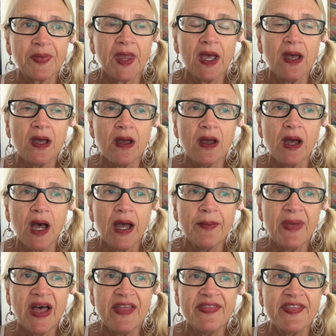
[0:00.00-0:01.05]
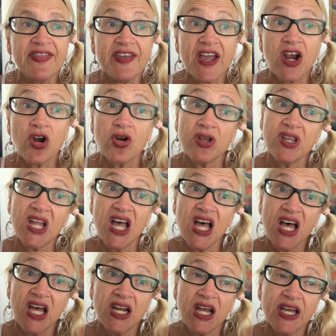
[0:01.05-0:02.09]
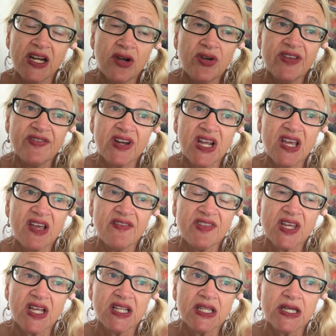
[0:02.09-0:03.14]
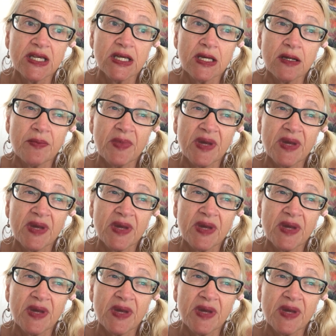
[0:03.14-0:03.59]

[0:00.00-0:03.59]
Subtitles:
I'm on there a lot. I don't even have that link in